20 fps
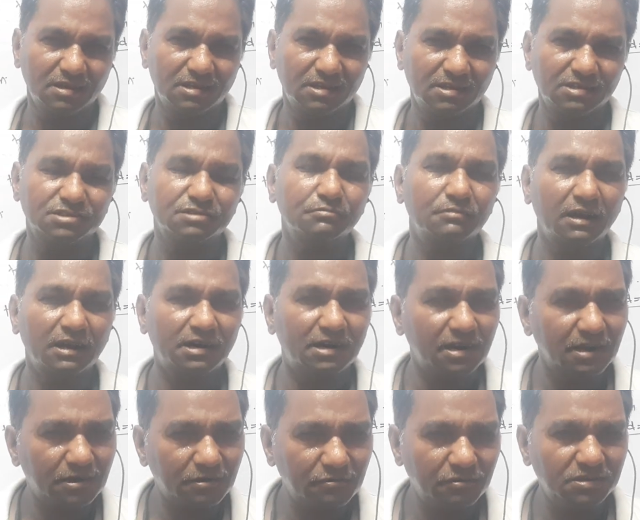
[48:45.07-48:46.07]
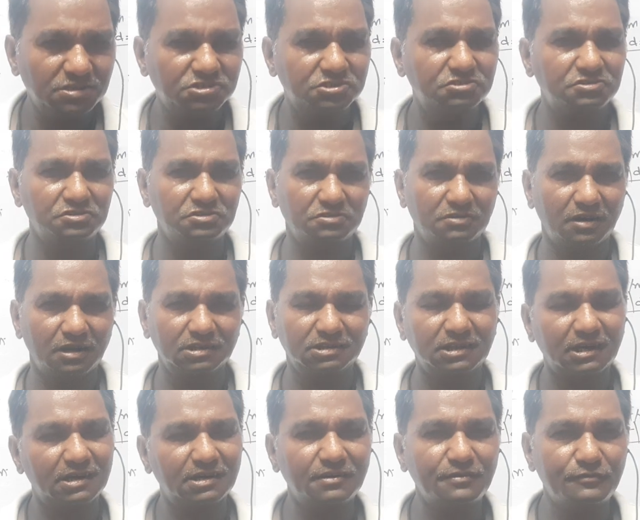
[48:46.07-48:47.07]
is my request to you all
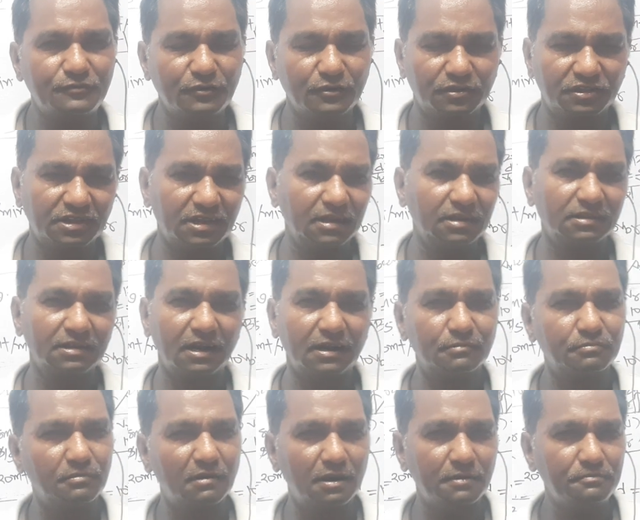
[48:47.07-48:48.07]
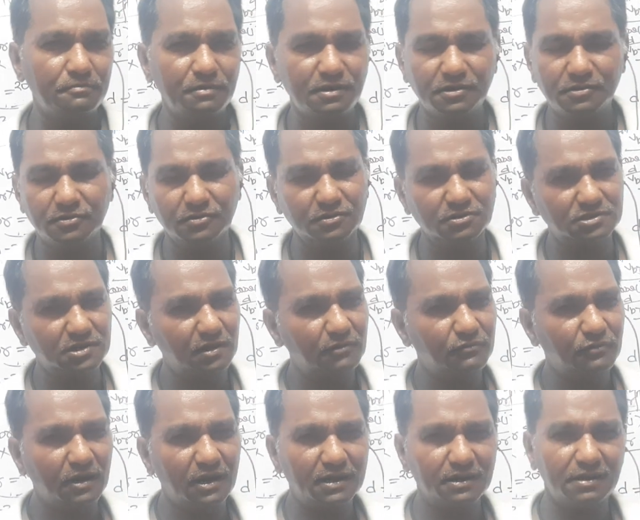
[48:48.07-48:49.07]
that if you think that my videos
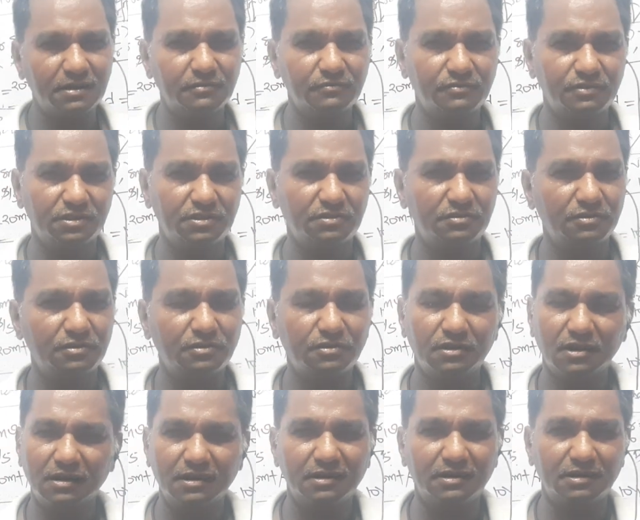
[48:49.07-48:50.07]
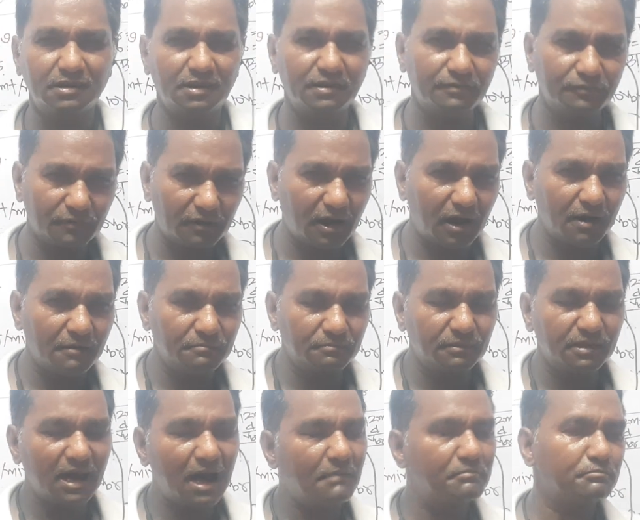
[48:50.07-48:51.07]
are working with you, if
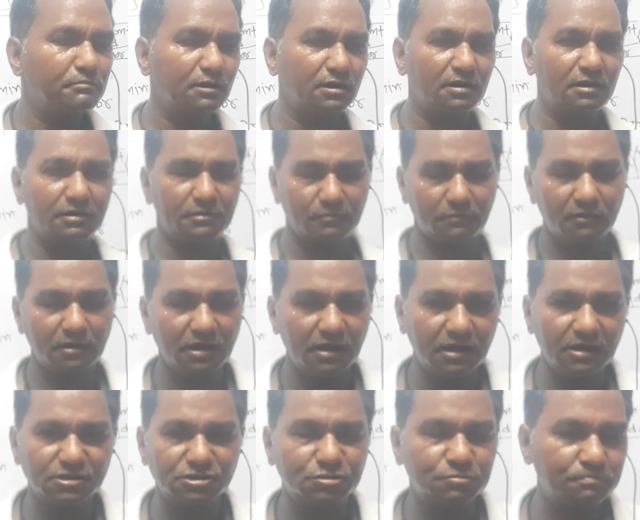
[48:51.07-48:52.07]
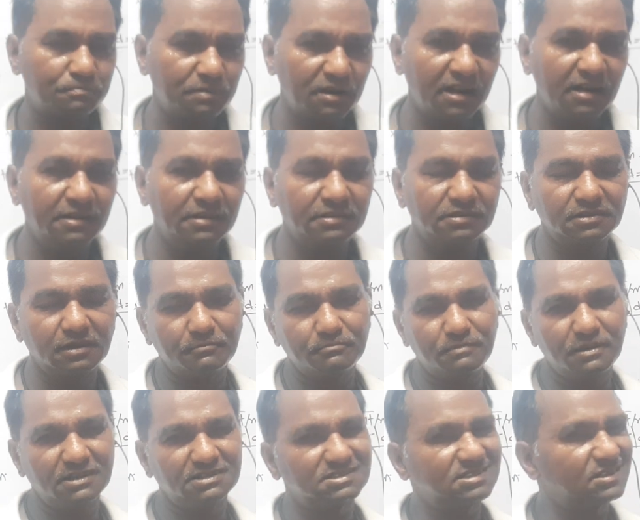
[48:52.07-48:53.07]
I'm capable of explaining the
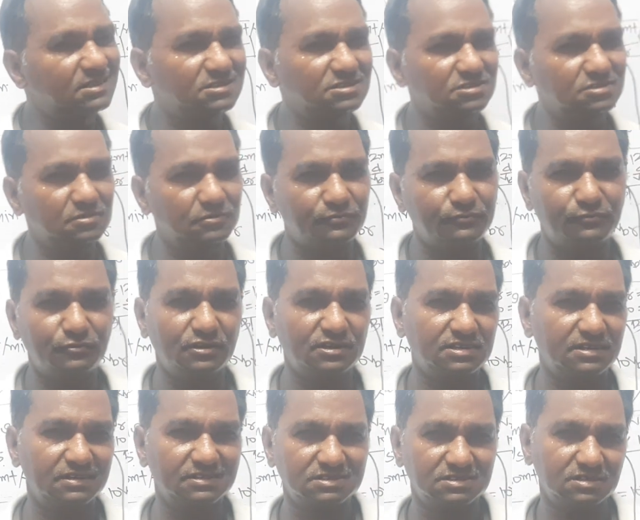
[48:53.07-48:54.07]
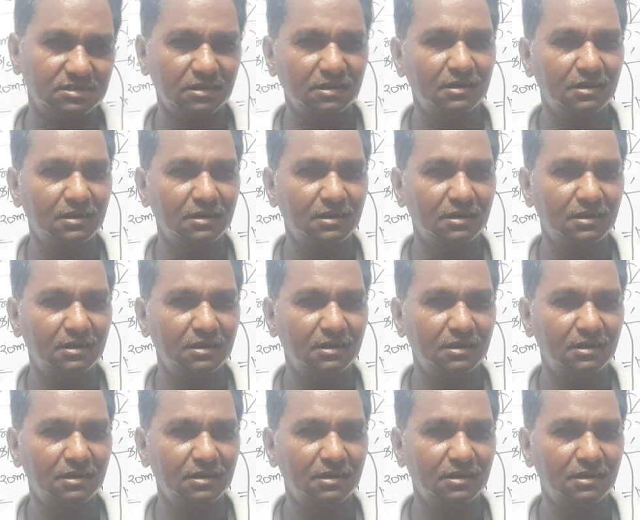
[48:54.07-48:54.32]
basics of physics,